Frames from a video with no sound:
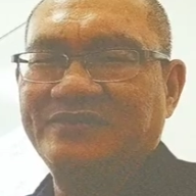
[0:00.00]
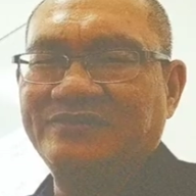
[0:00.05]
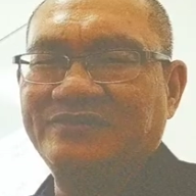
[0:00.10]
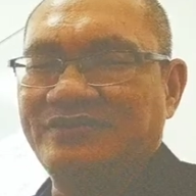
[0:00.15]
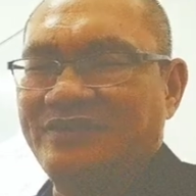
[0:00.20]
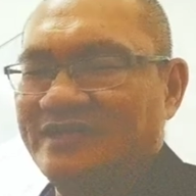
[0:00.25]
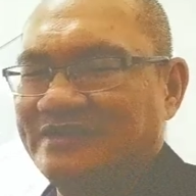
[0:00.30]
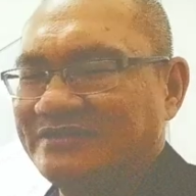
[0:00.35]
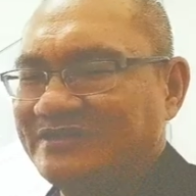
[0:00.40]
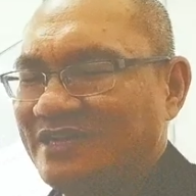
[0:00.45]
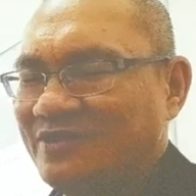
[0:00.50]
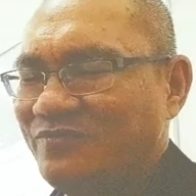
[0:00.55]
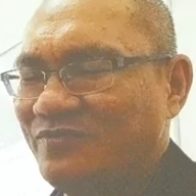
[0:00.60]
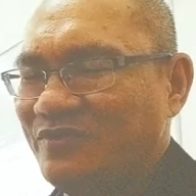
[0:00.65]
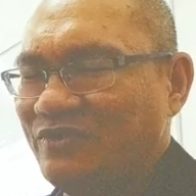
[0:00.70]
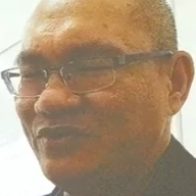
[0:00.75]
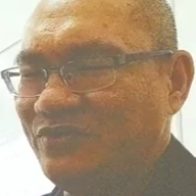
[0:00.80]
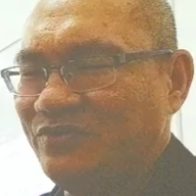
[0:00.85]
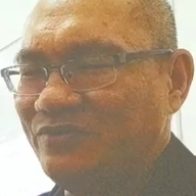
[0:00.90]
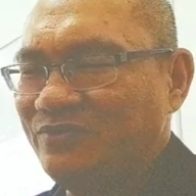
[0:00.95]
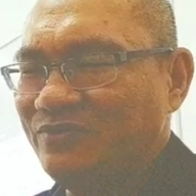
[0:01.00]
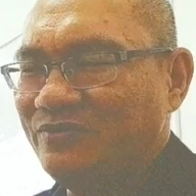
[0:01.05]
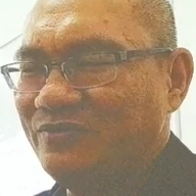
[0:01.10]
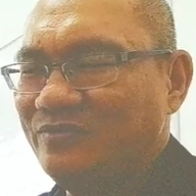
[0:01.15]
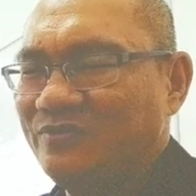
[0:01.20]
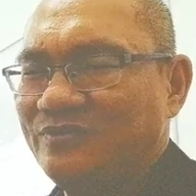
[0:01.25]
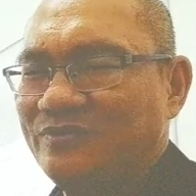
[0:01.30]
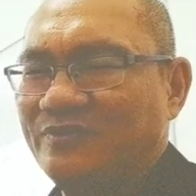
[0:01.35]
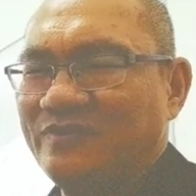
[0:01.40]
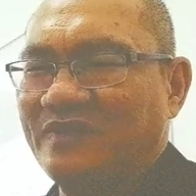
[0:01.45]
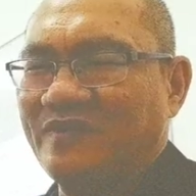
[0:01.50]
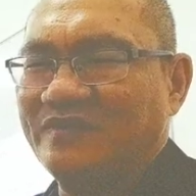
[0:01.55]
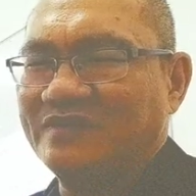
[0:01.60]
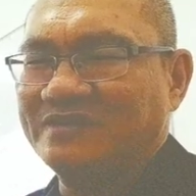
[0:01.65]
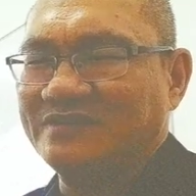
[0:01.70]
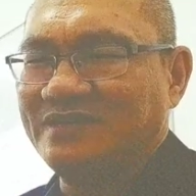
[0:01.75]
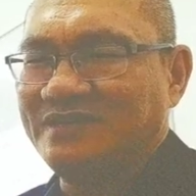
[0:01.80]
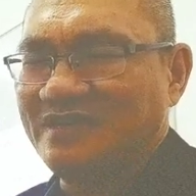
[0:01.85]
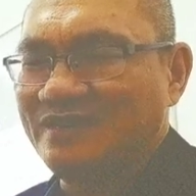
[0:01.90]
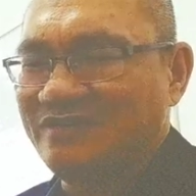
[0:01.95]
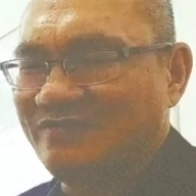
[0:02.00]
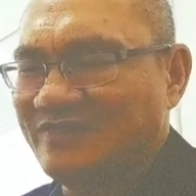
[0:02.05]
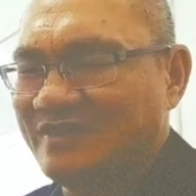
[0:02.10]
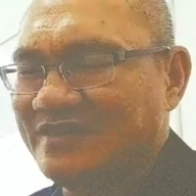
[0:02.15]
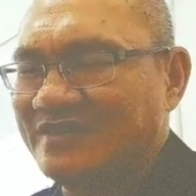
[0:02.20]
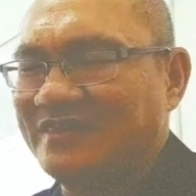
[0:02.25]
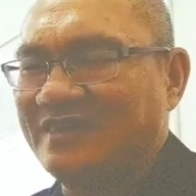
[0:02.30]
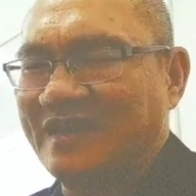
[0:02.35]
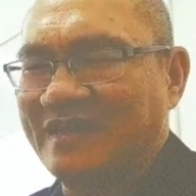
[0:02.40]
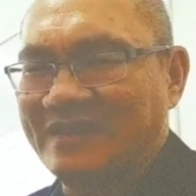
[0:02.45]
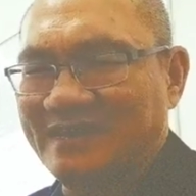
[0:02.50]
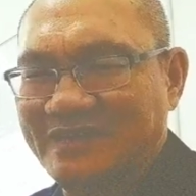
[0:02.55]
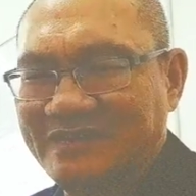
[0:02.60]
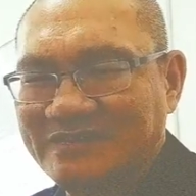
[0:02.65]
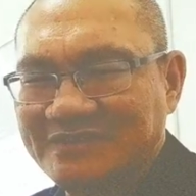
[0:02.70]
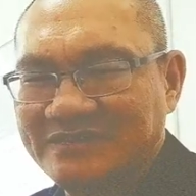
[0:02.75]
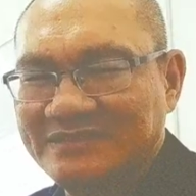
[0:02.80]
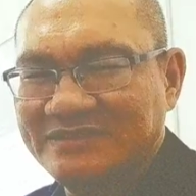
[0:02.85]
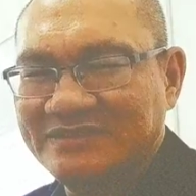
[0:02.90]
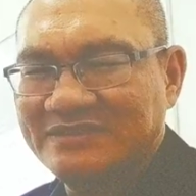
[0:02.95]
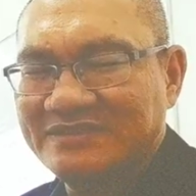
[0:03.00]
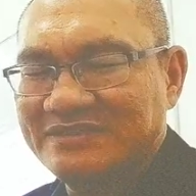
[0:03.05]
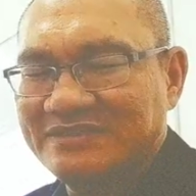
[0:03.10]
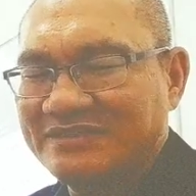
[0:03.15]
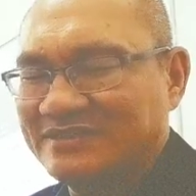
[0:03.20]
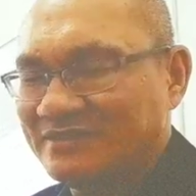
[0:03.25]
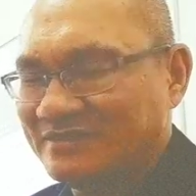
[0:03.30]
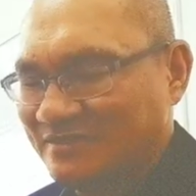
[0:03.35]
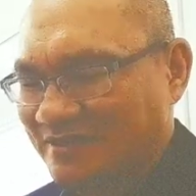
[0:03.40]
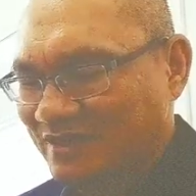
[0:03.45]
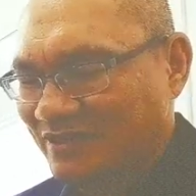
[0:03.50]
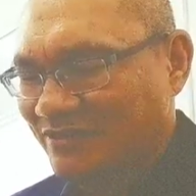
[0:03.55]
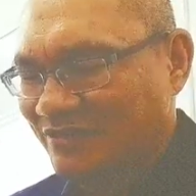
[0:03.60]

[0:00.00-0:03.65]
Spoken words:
So next time when you know there is another event like this, then